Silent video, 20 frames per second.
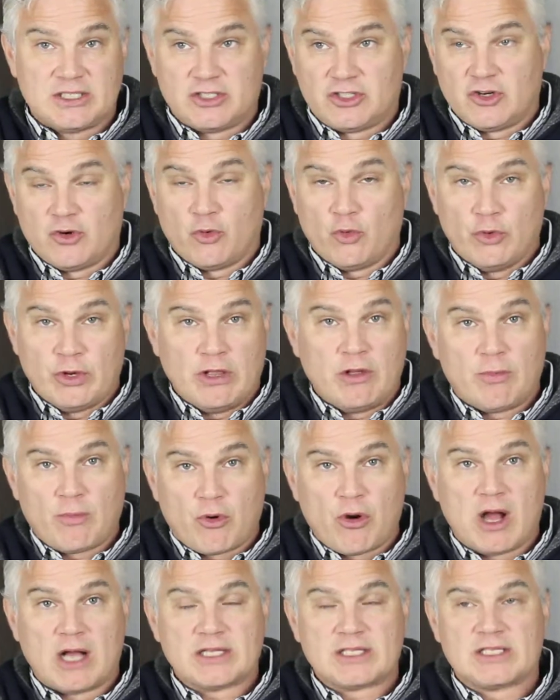It's a real
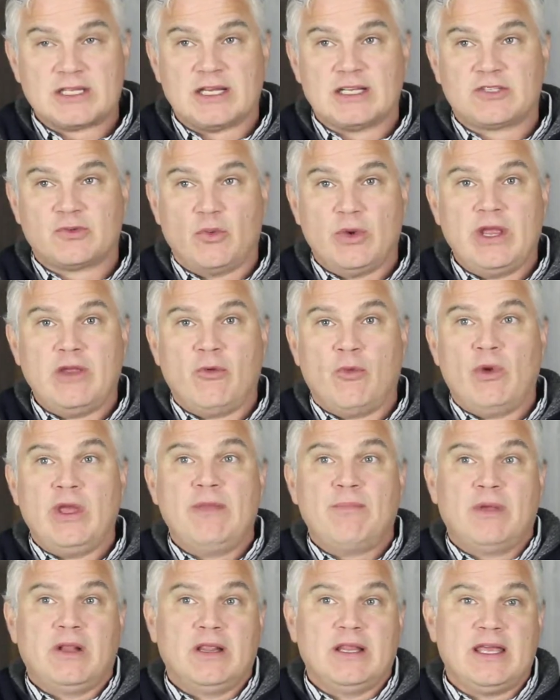process. We
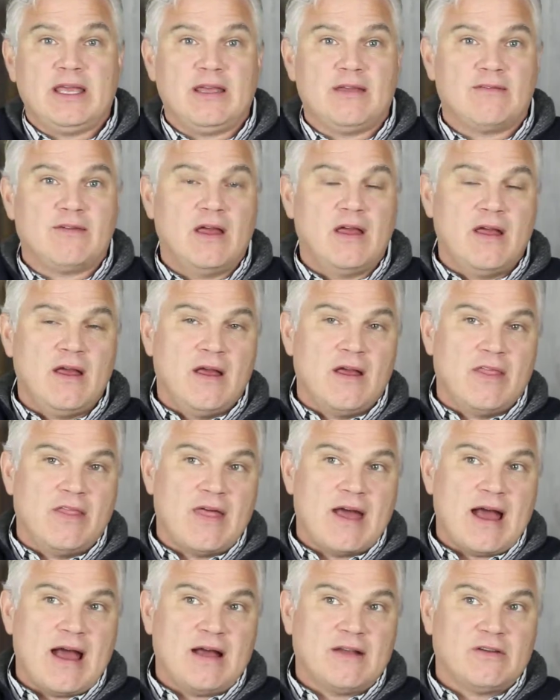believe
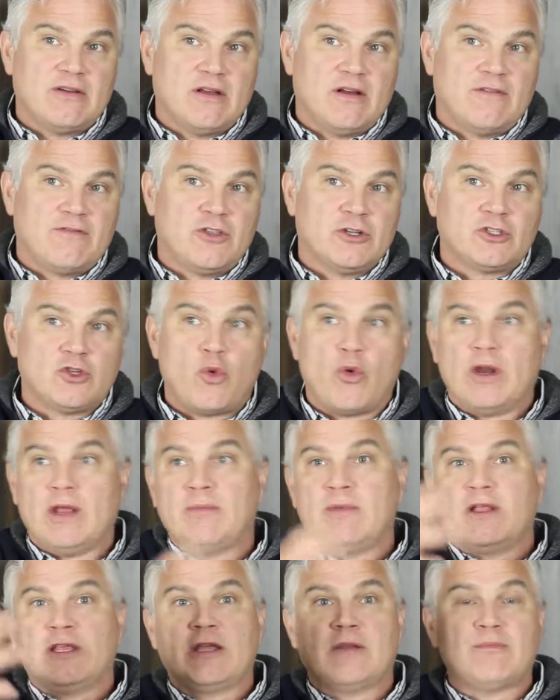that of the 20
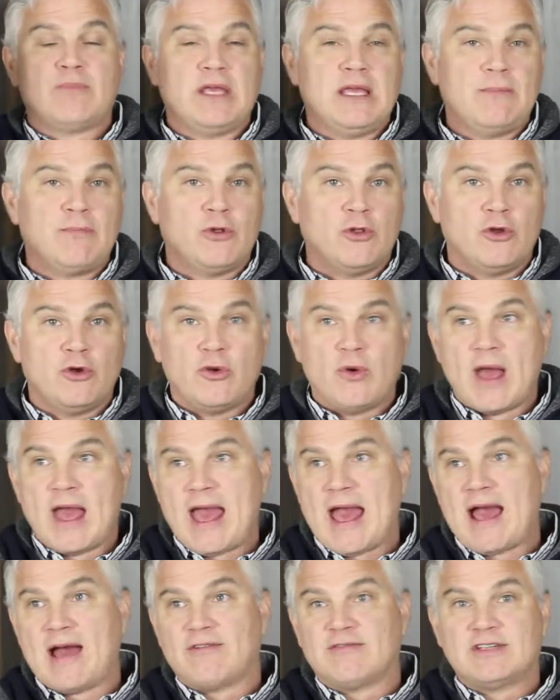million people who
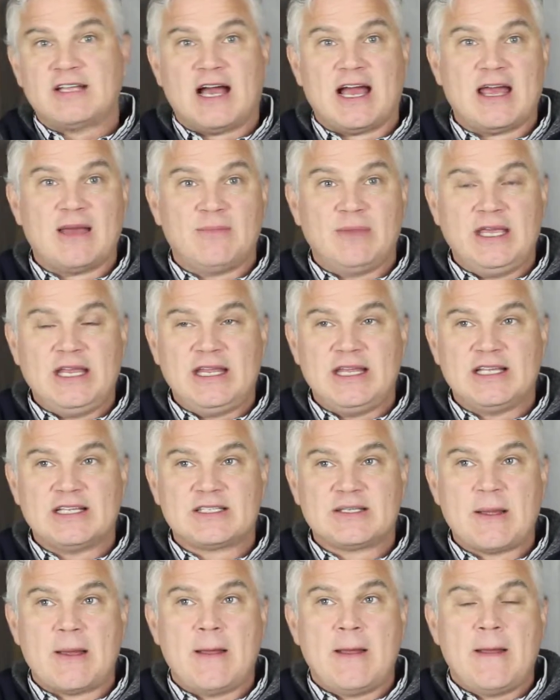have
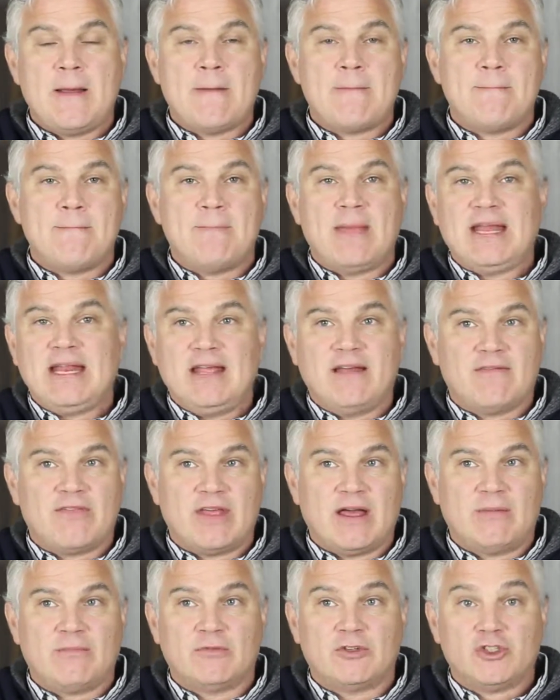diabetes, many of
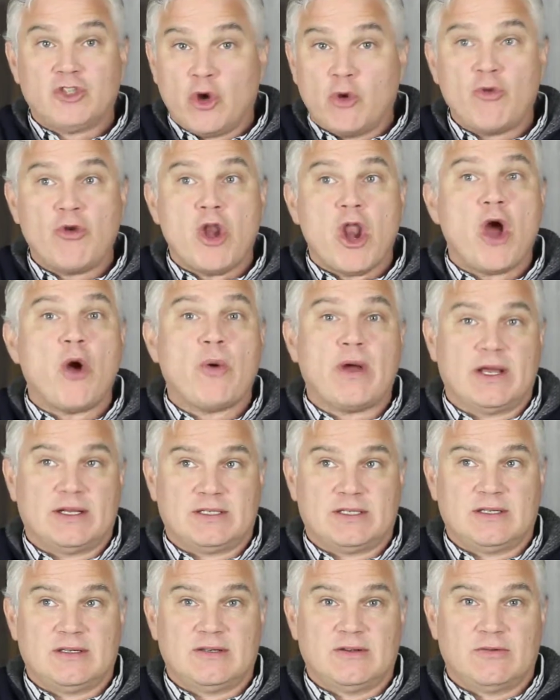them don't know
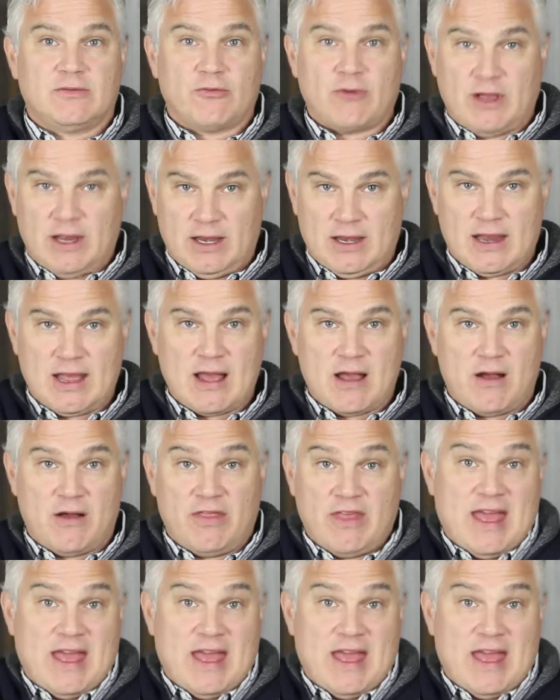it right now.